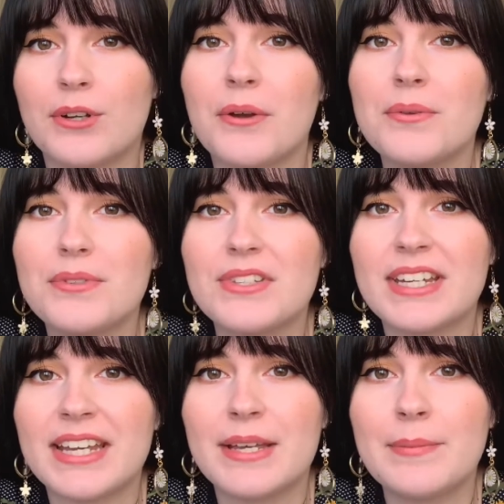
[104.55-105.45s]
goats
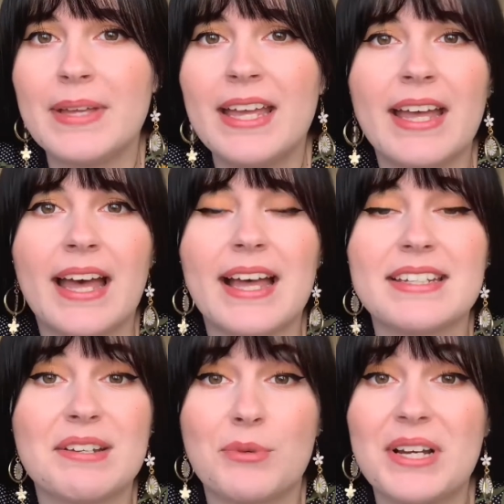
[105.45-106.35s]
to him, and
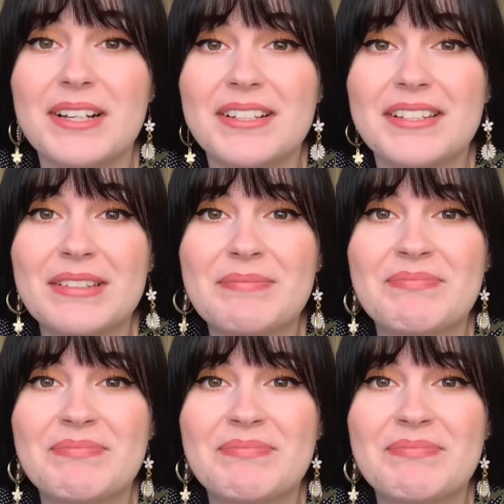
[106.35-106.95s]
it works.